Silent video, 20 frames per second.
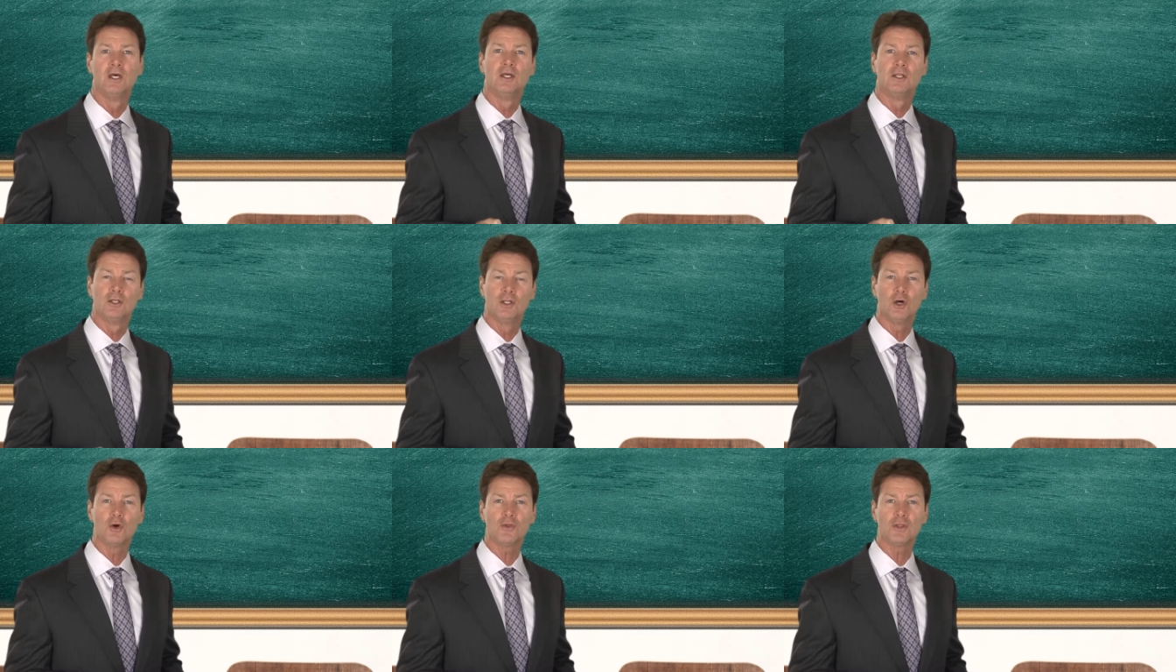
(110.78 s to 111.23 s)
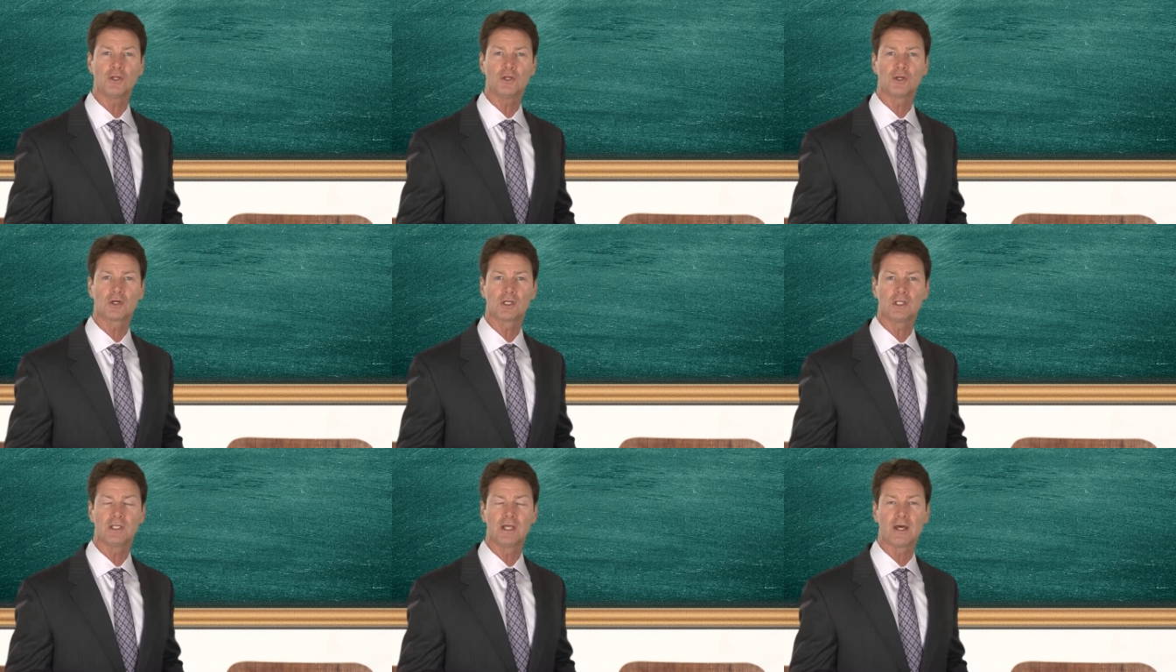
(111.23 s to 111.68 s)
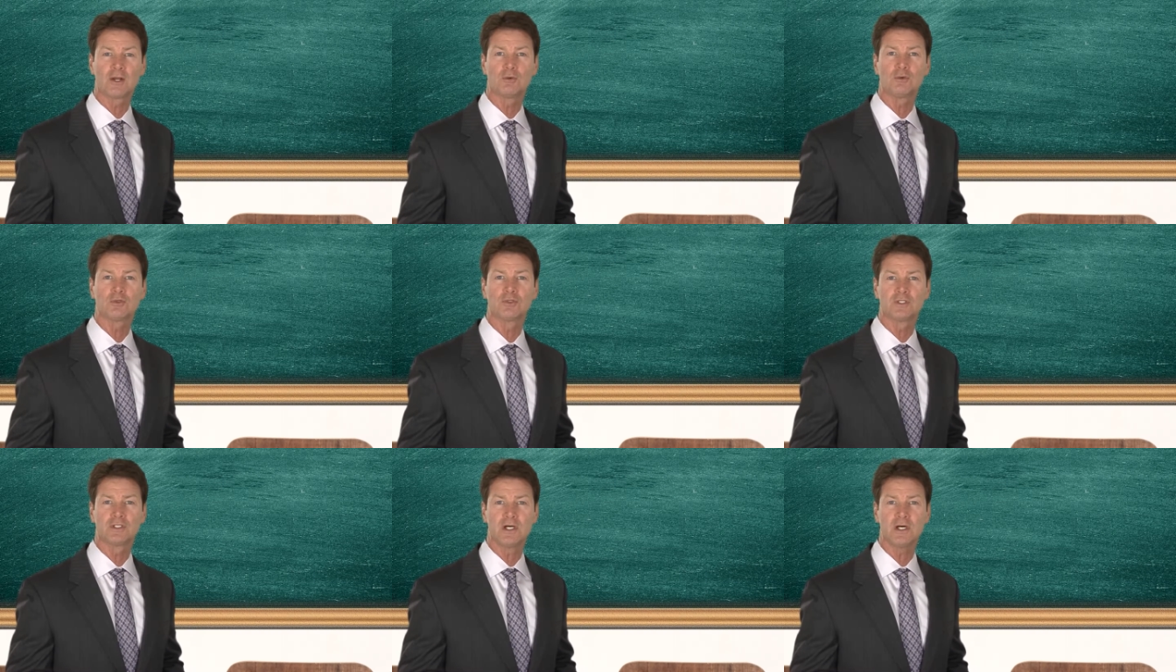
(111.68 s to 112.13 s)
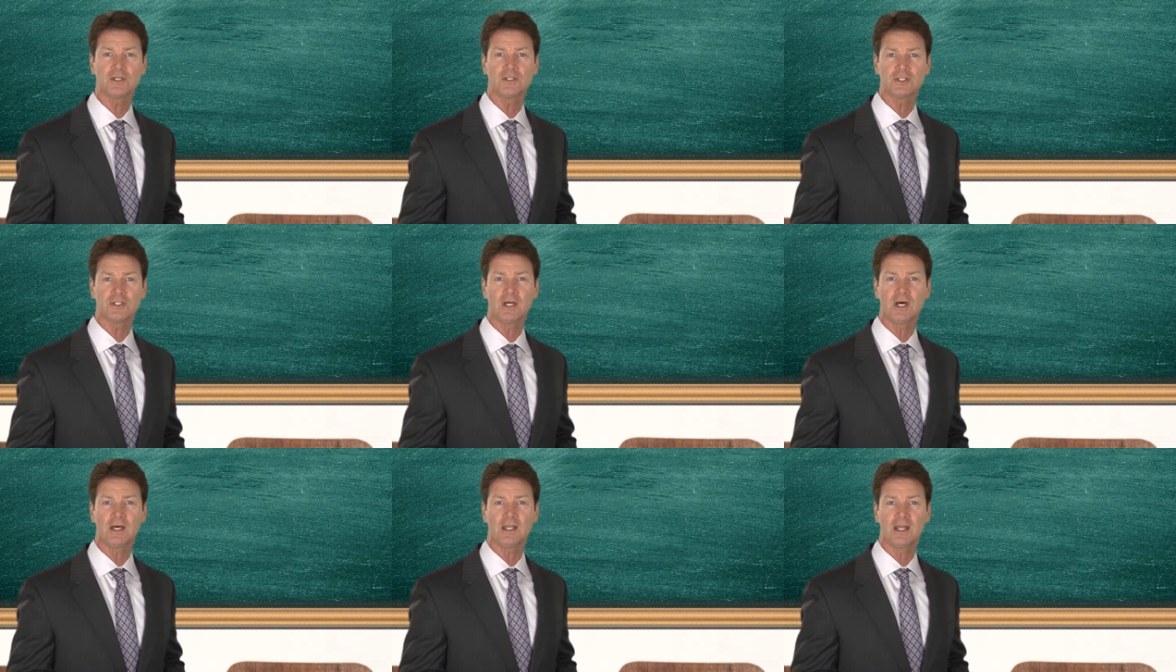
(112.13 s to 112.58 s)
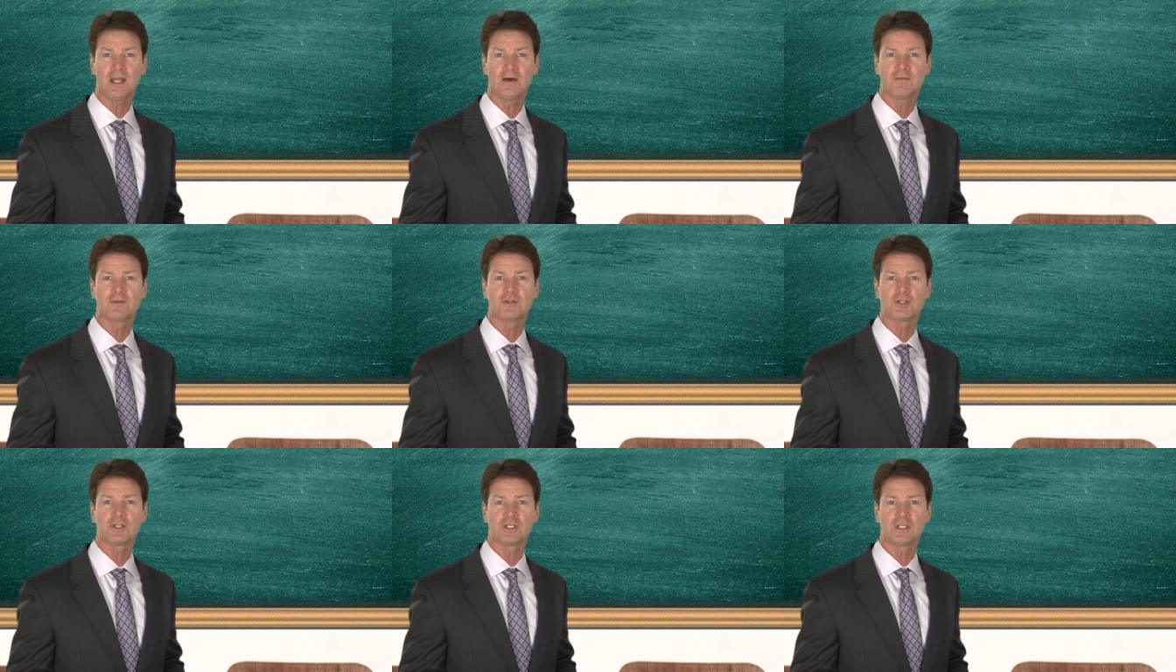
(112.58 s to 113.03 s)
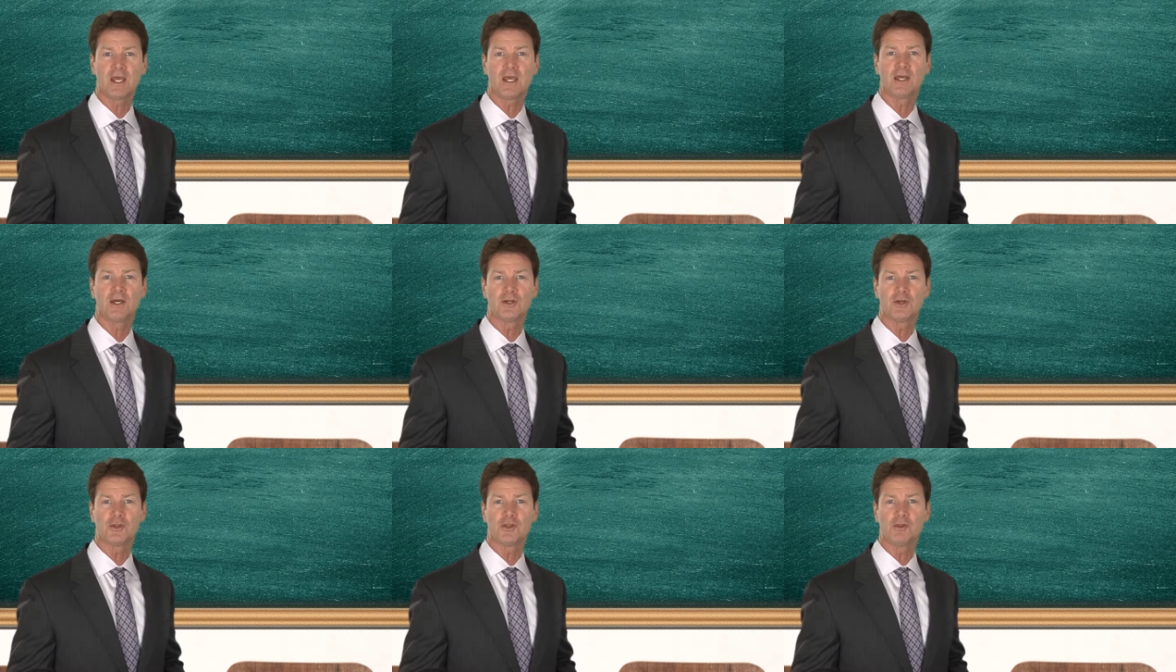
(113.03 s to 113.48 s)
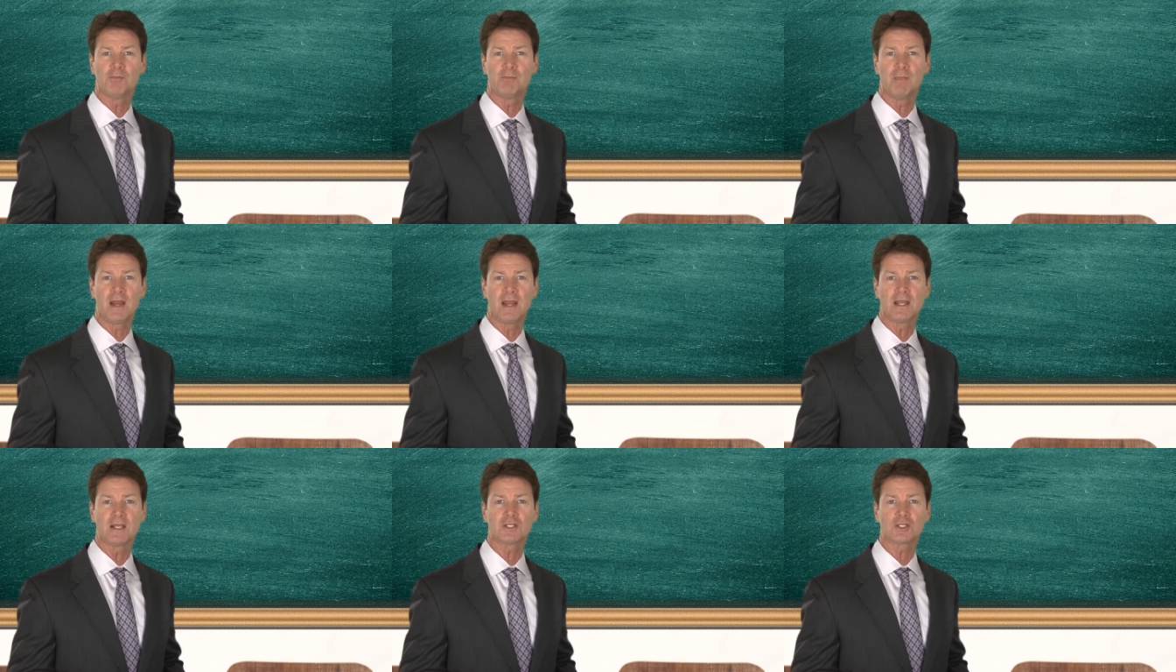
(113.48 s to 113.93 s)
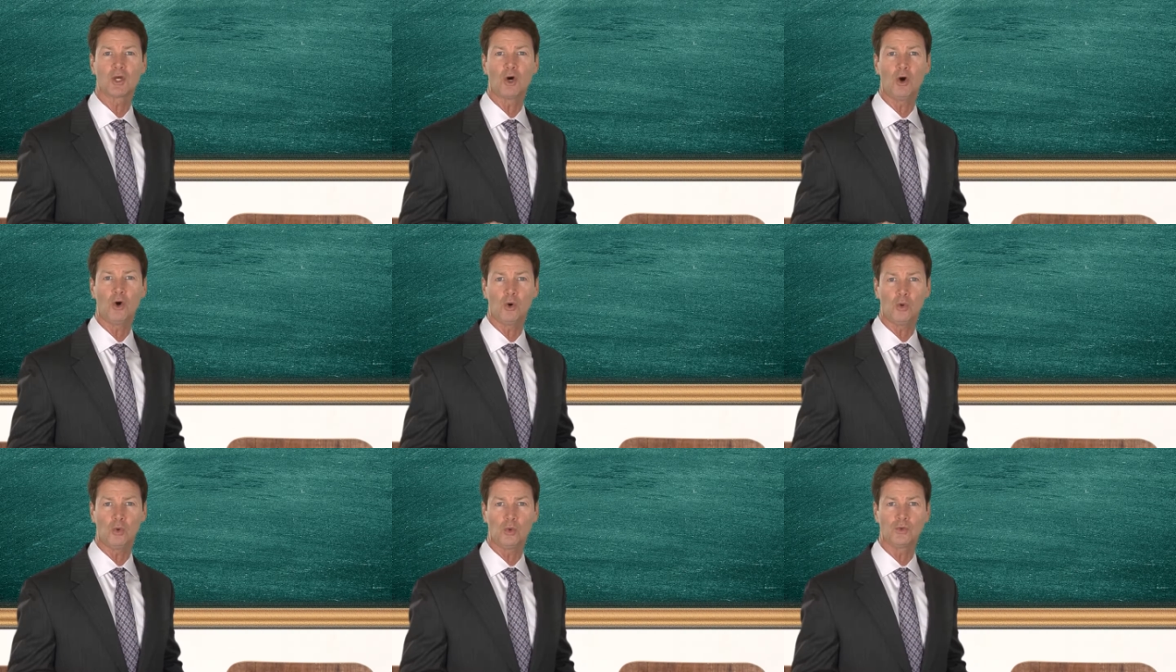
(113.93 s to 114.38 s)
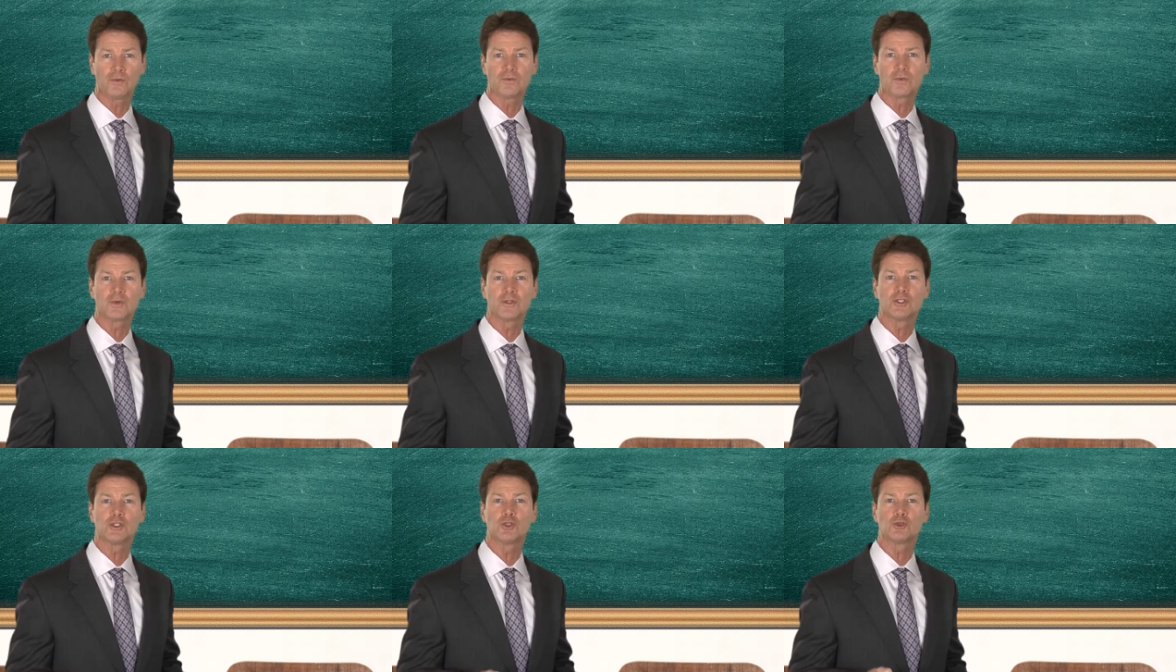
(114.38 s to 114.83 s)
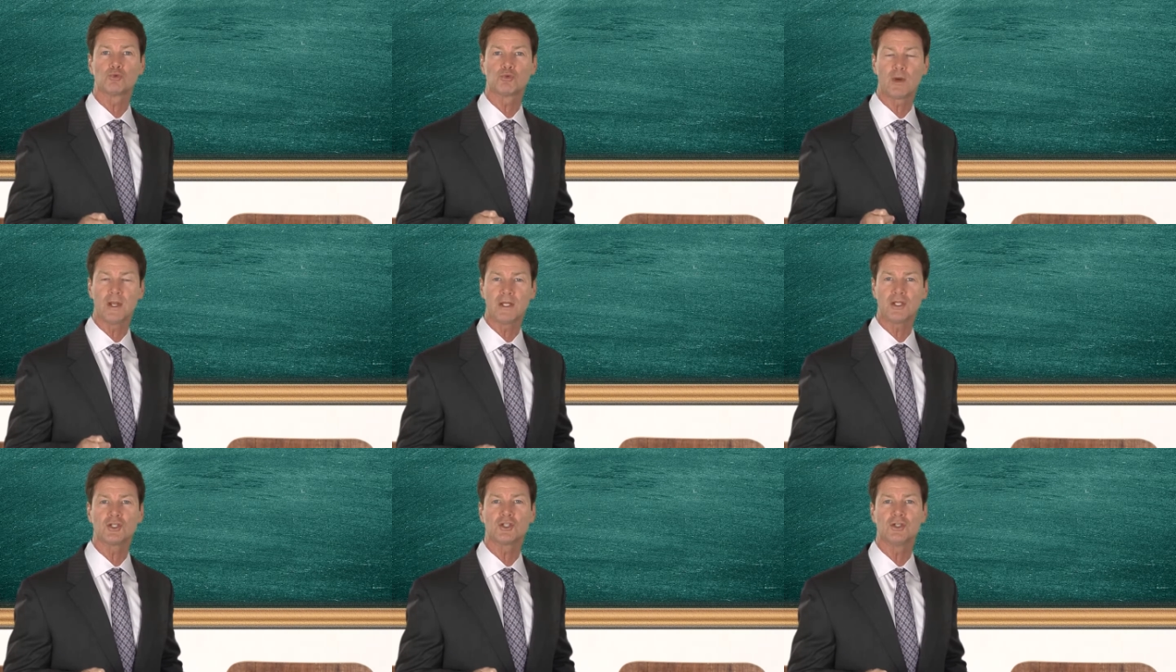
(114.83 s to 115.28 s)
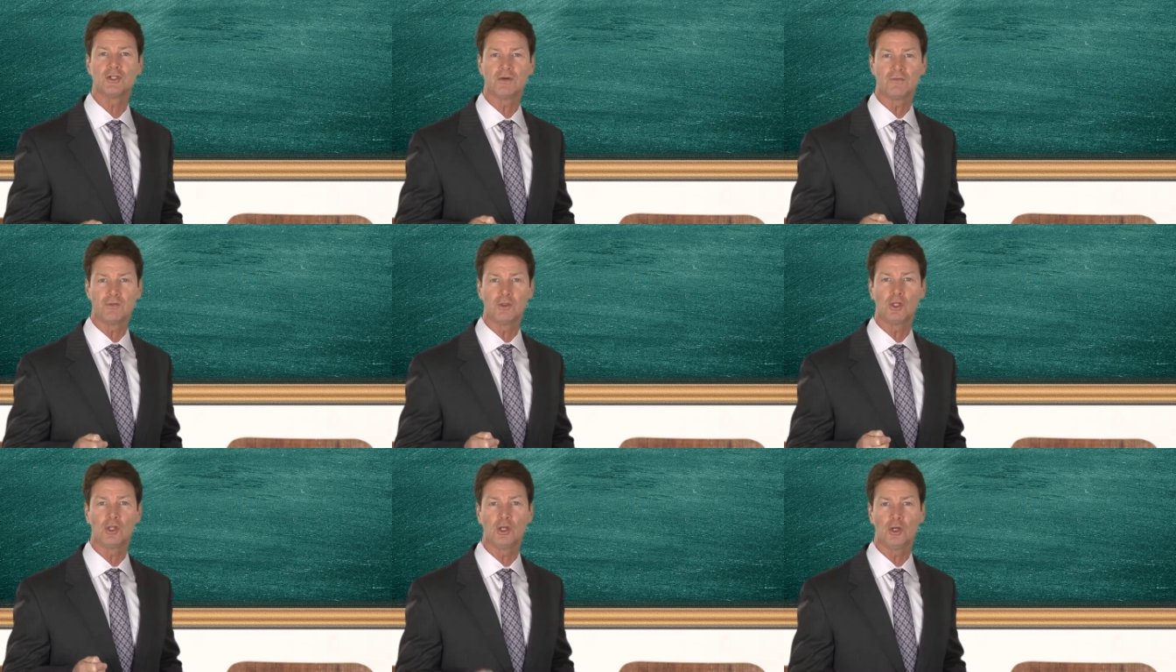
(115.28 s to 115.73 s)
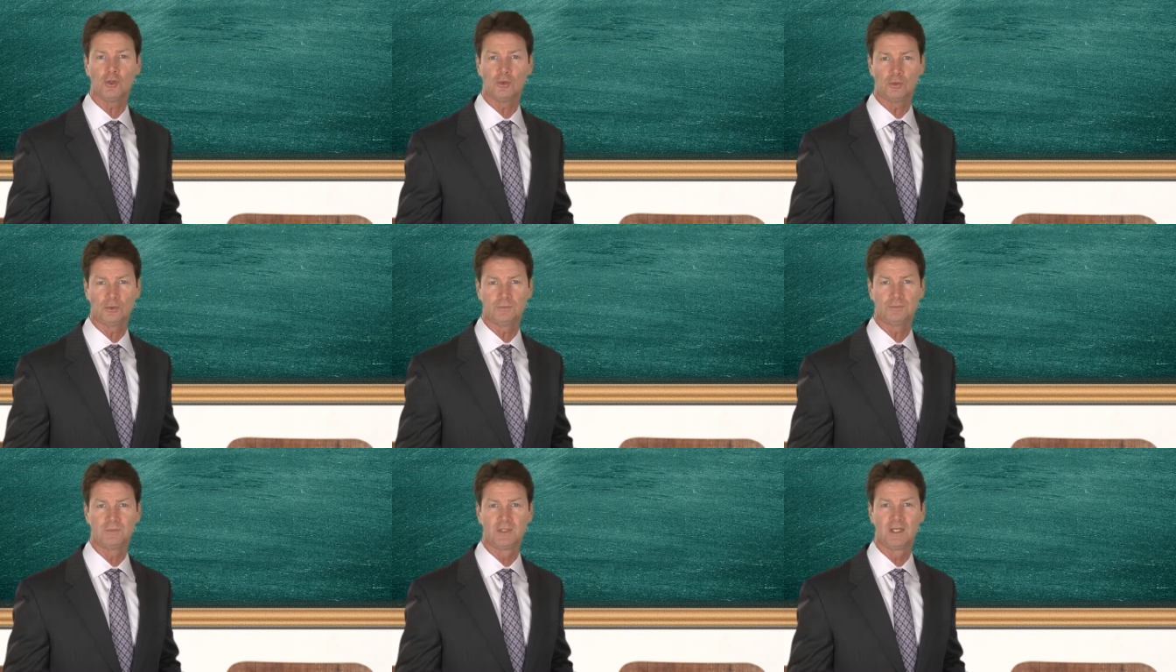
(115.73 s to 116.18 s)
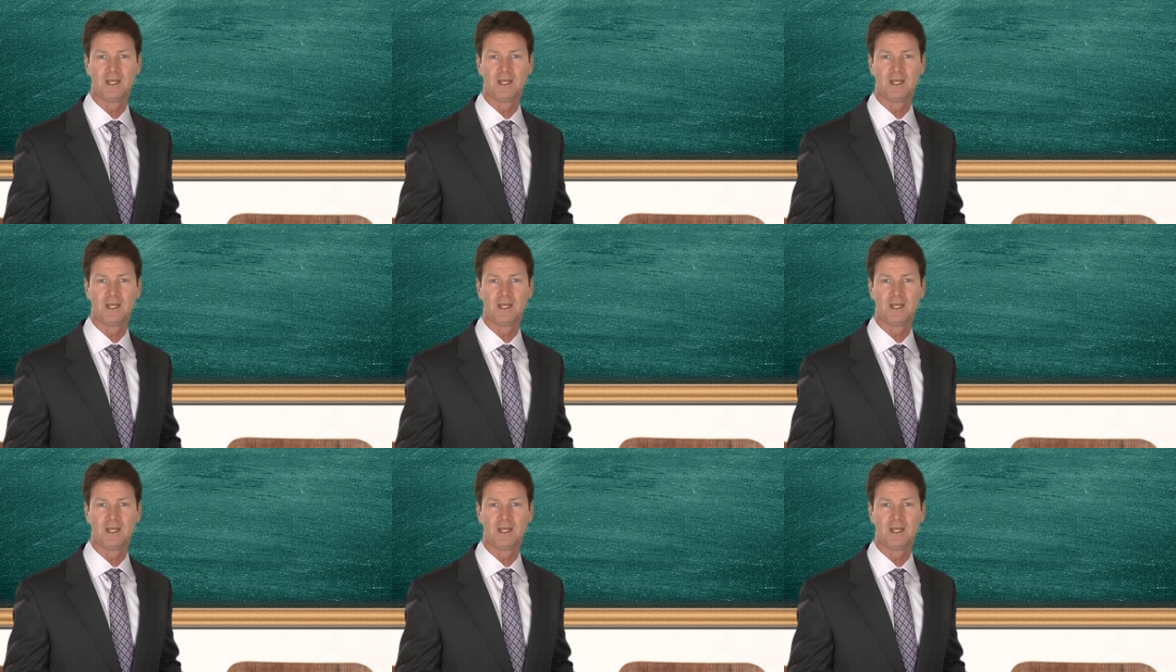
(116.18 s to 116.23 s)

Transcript: Know that your collateral does not have to stay under the bank's hold for the duration of the loan.